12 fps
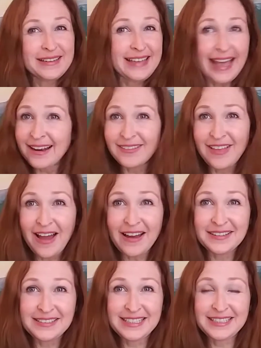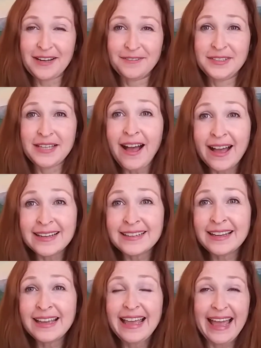get a lot of stuff
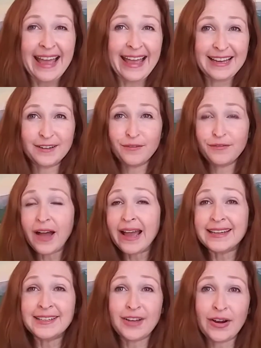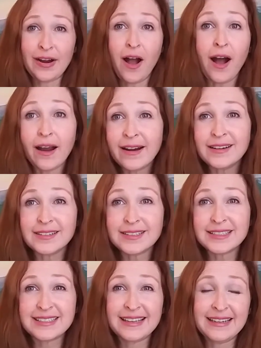done and find our
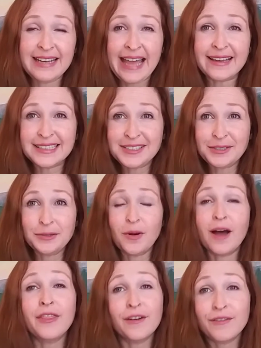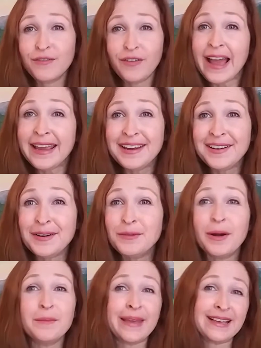hearts, connect to the fire,
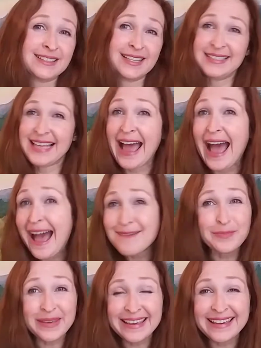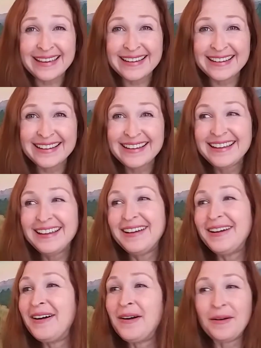what makes us happy.
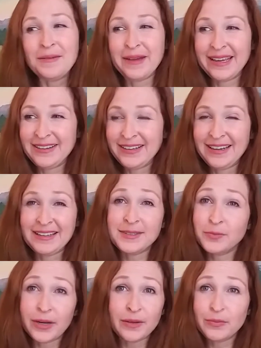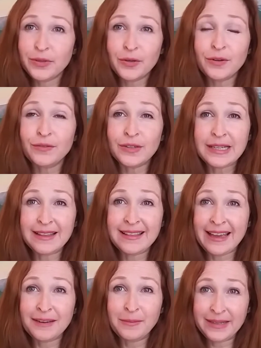Oh my goodness, what a beautiful
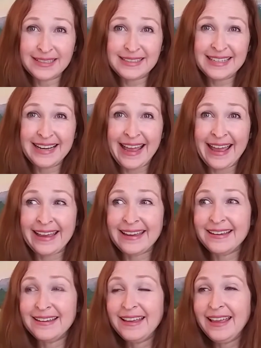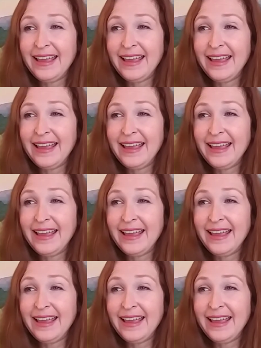alignment today.